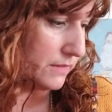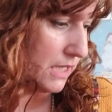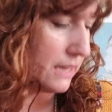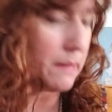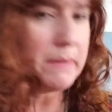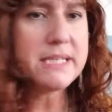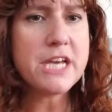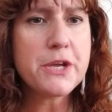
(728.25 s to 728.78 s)

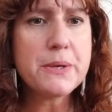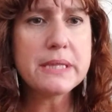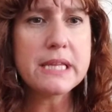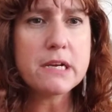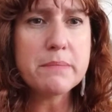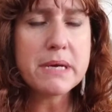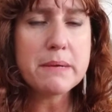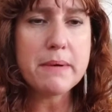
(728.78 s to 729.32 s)
Let me tell you a
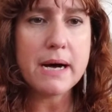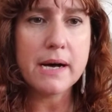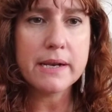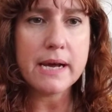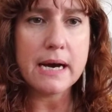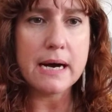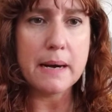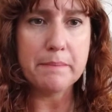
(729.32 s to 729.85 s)
little bit
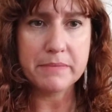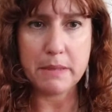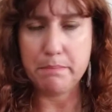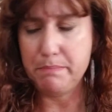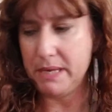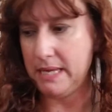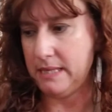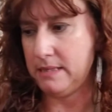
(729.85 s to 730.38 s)
about um, the
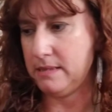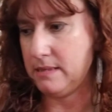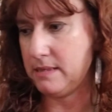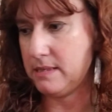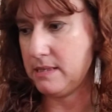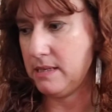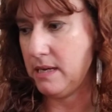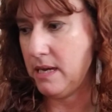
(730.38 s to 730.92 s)

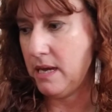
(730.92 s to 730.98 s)
bins.